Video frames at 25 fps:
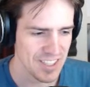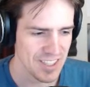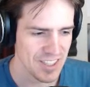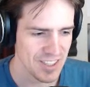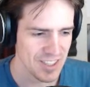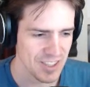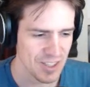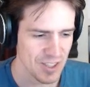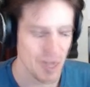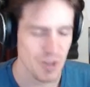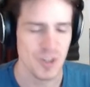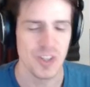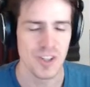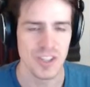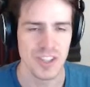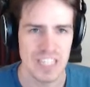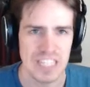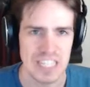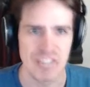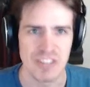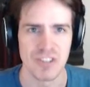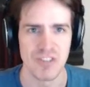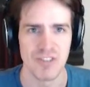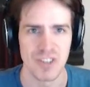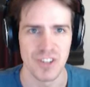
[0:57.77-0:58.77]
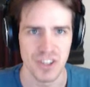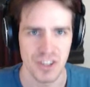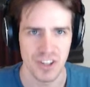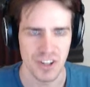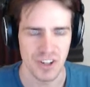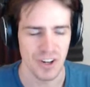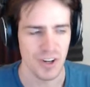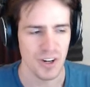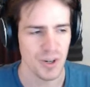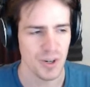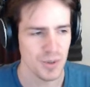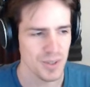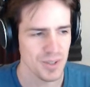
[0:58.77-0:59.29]
socially introverted and
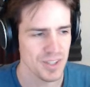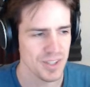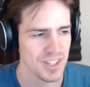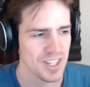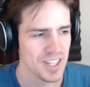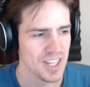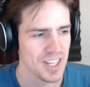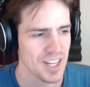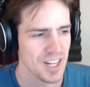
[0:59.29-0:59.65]
awkward,